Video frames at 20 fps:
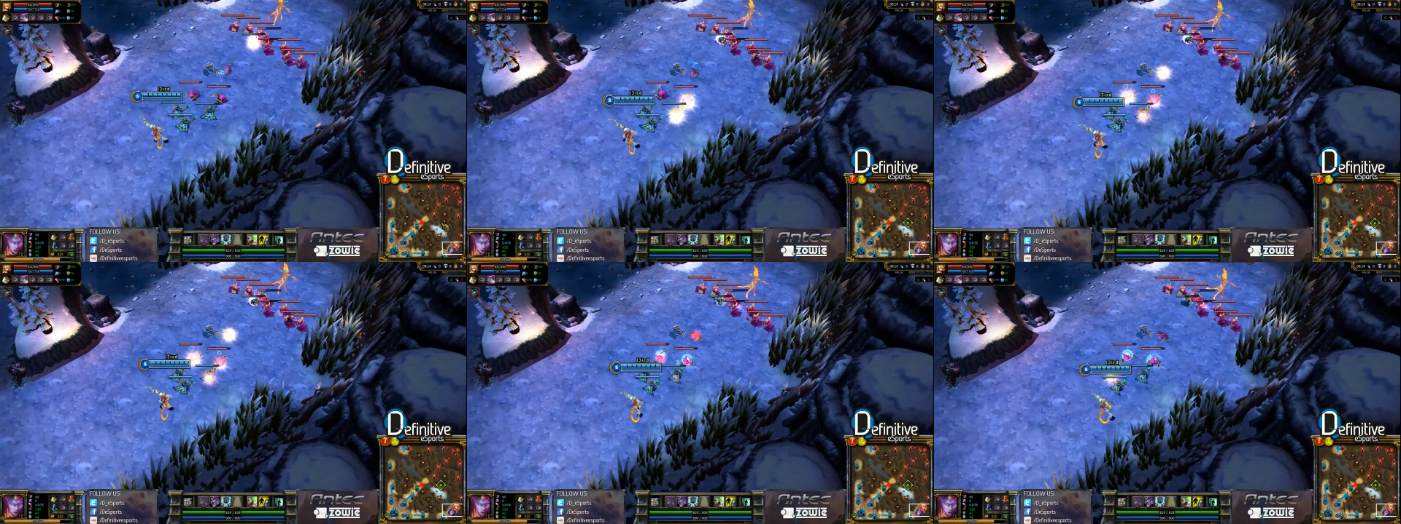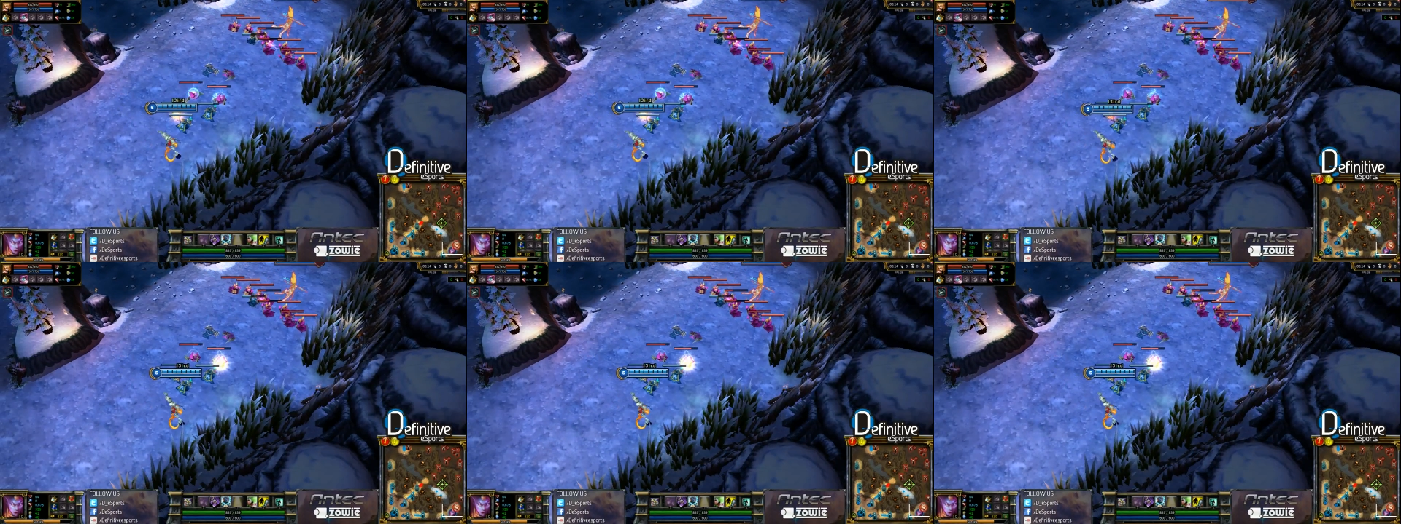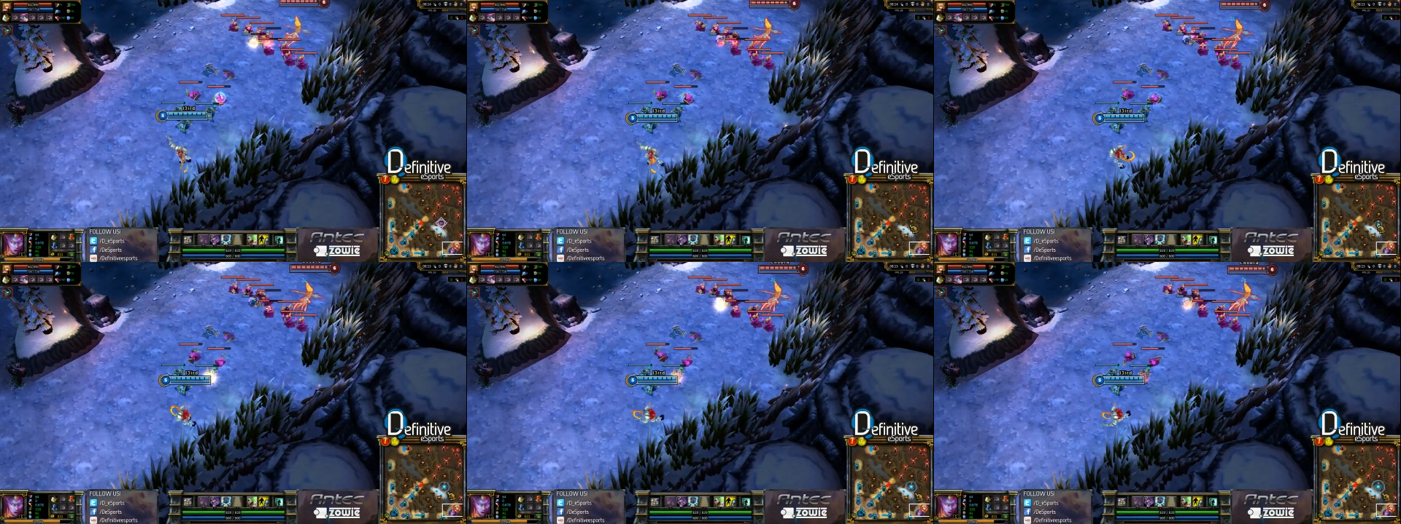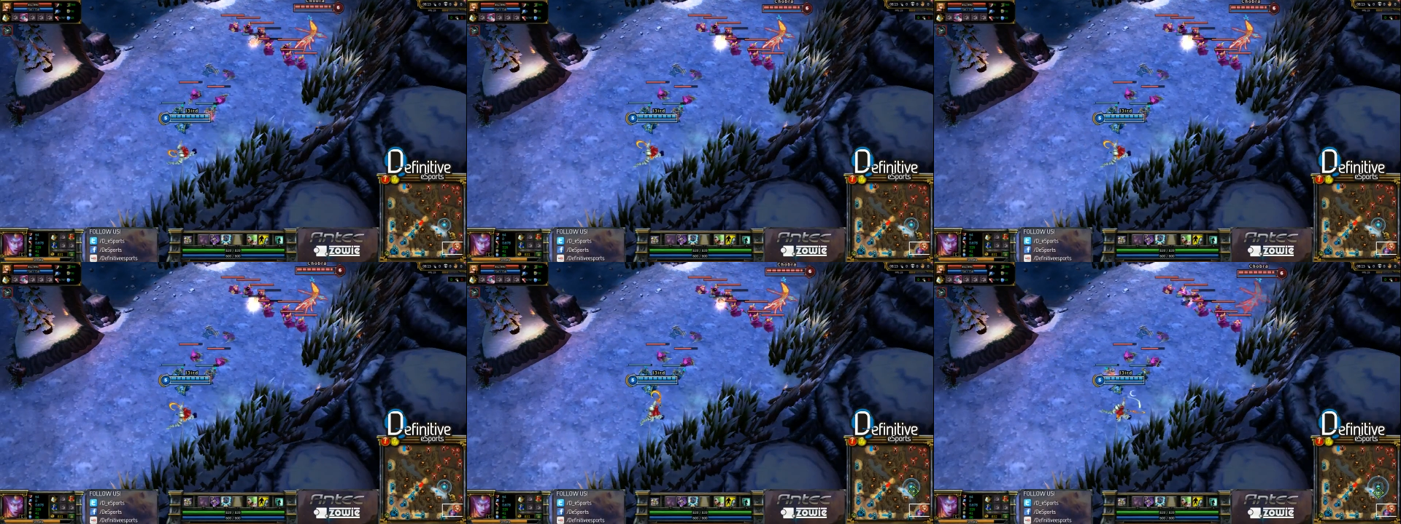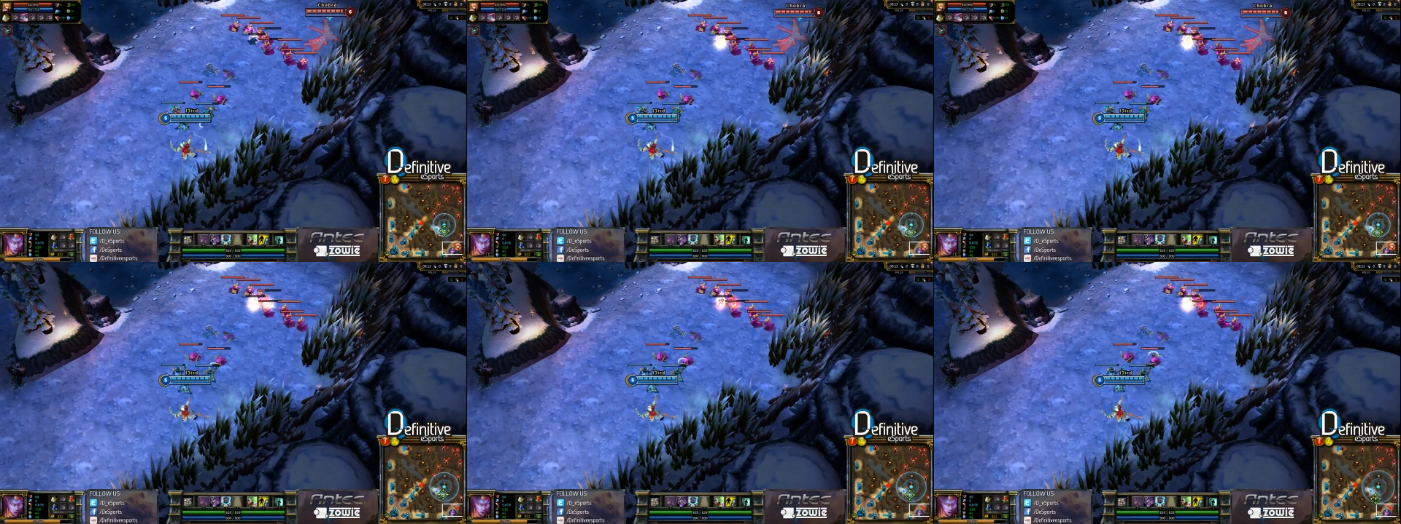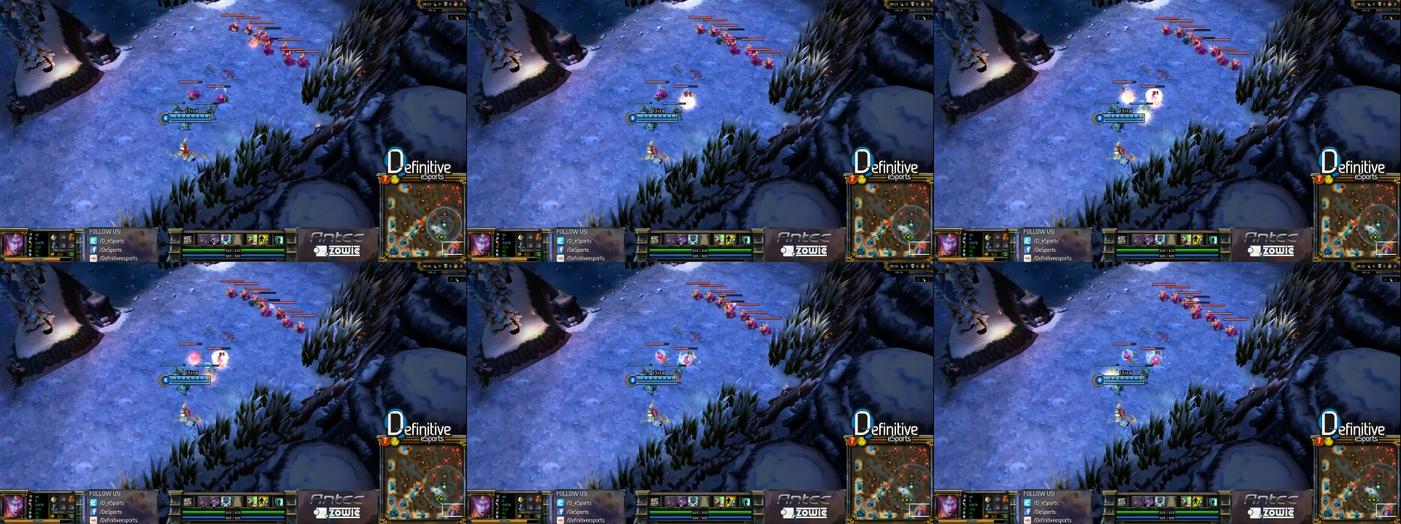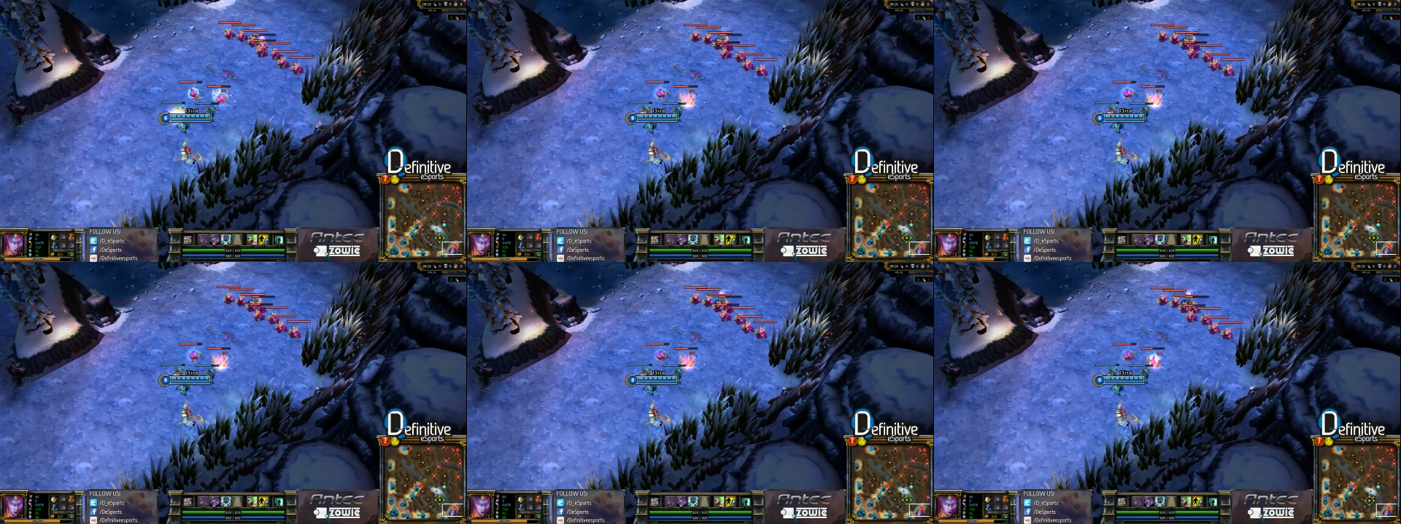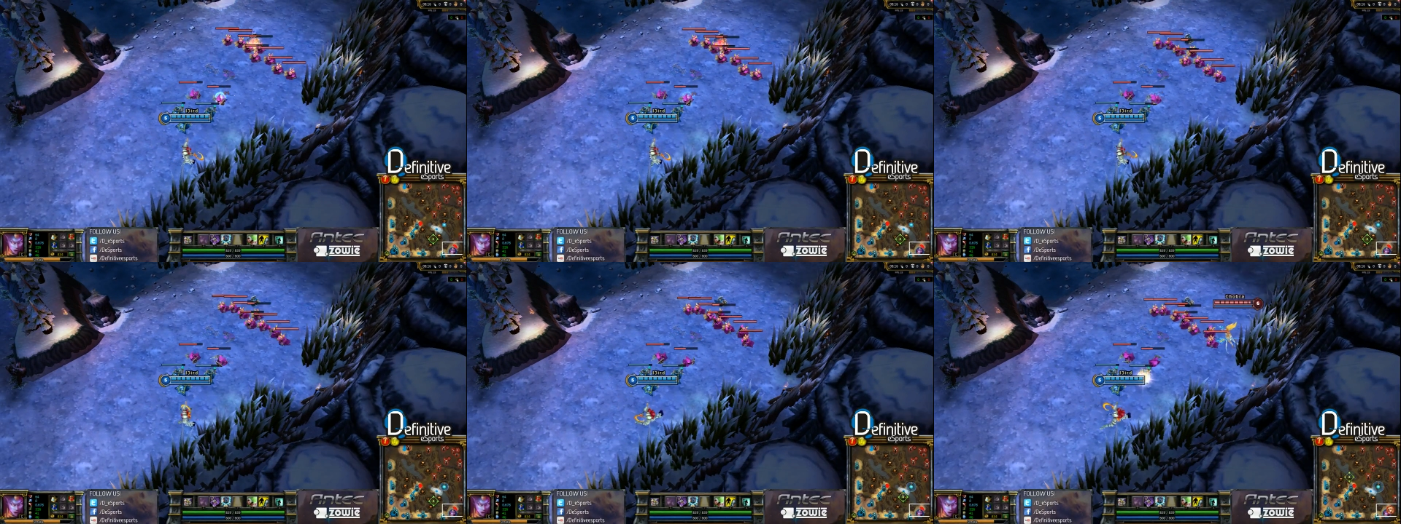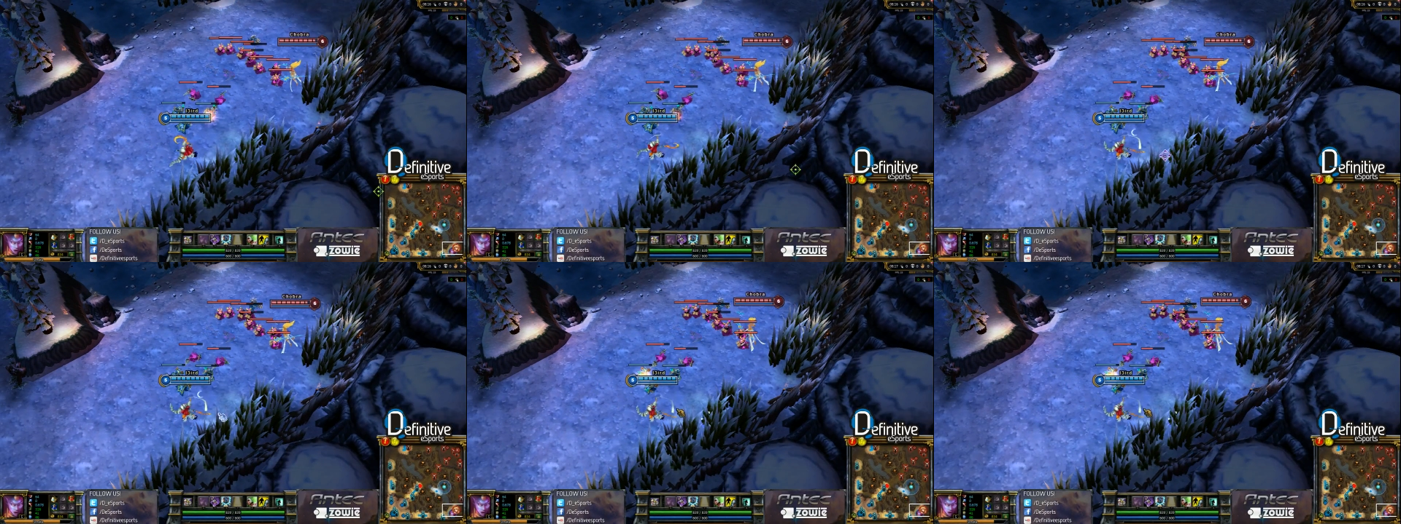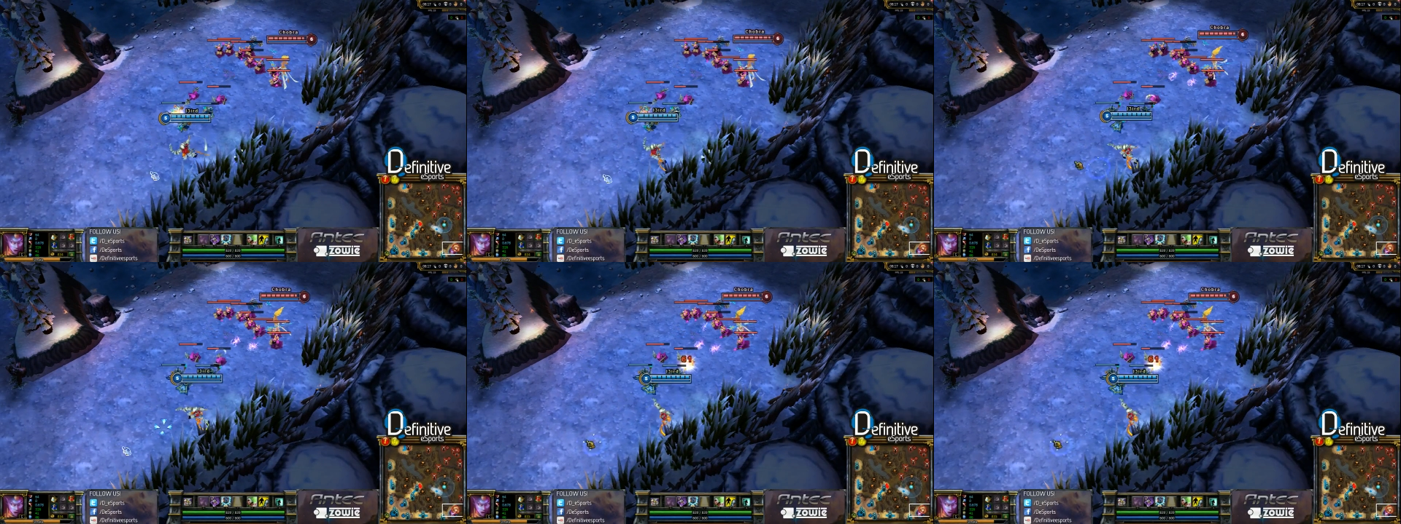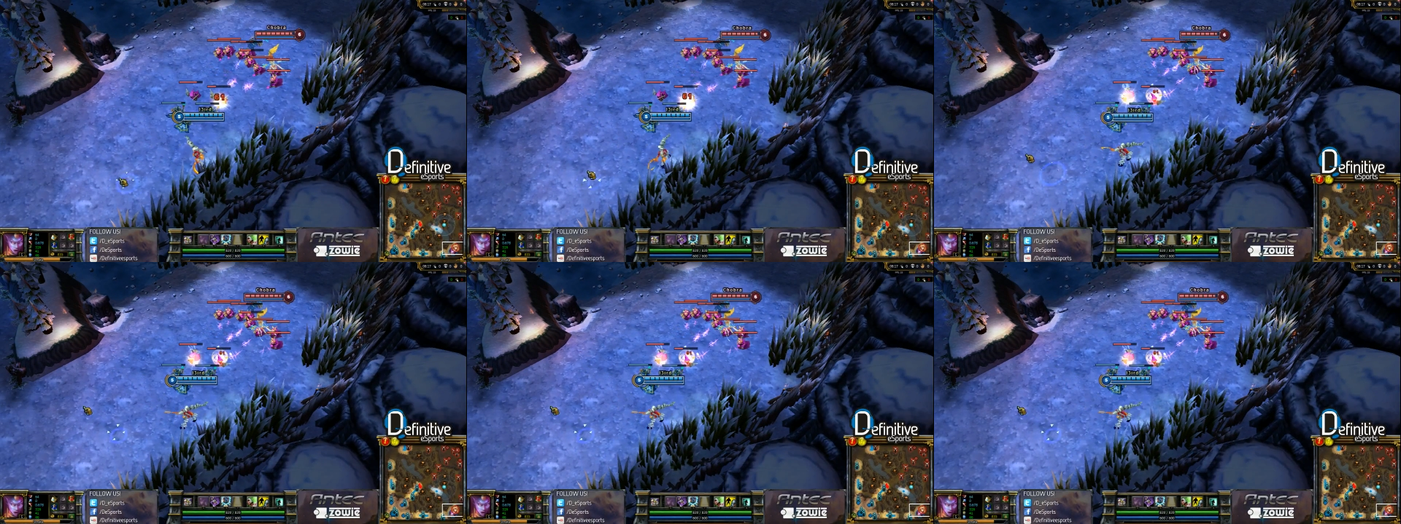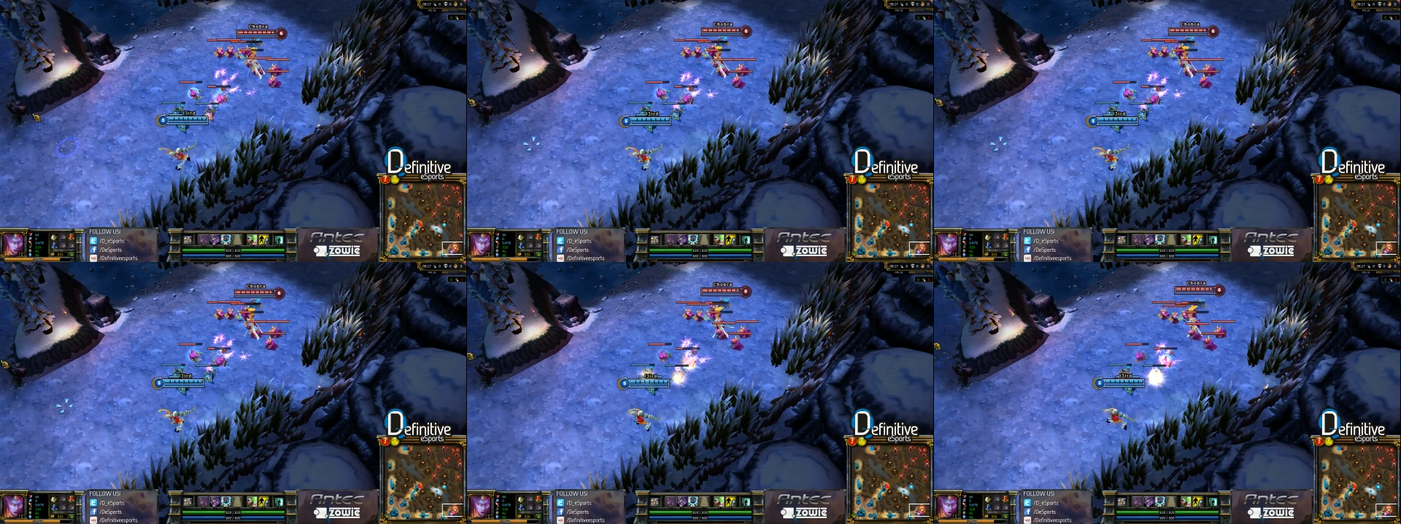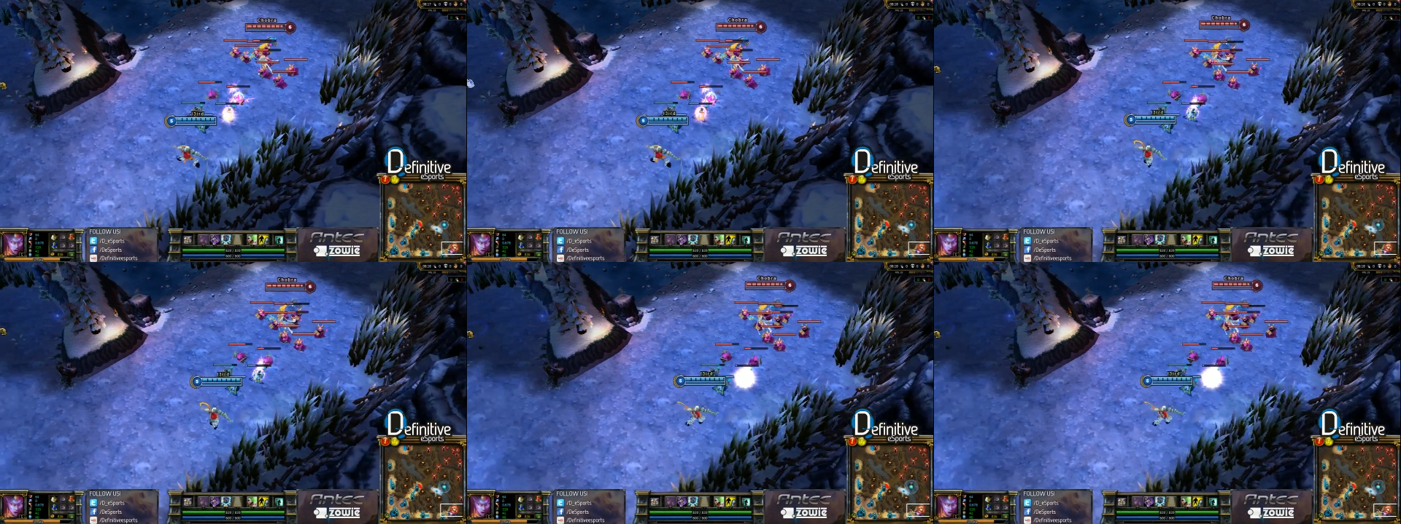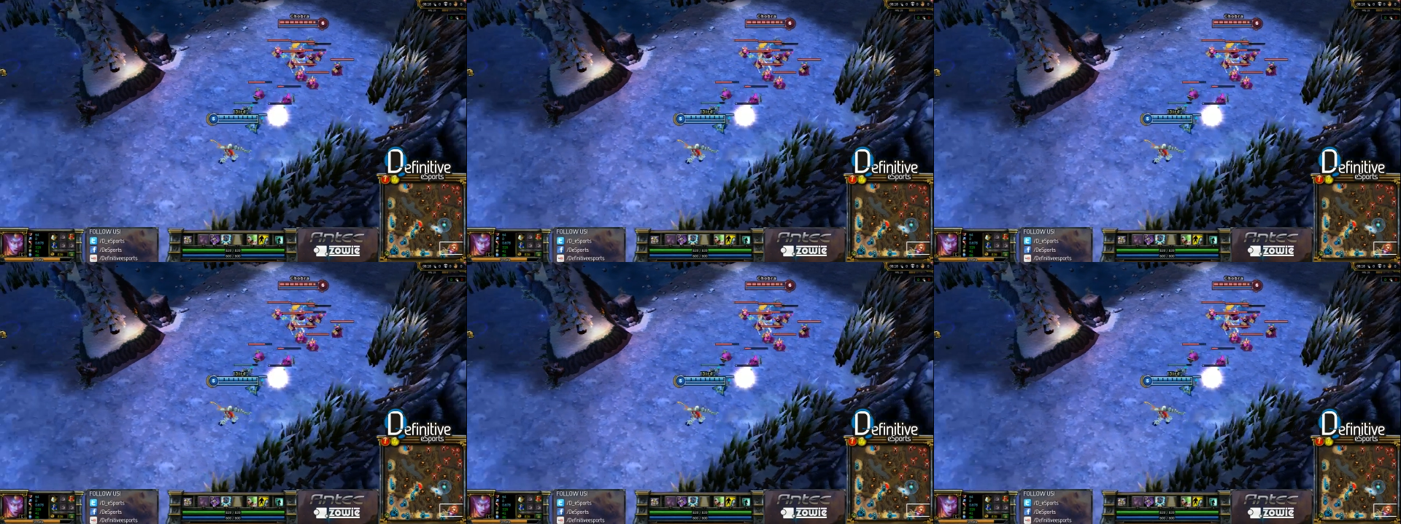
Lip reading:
(no speaker visible)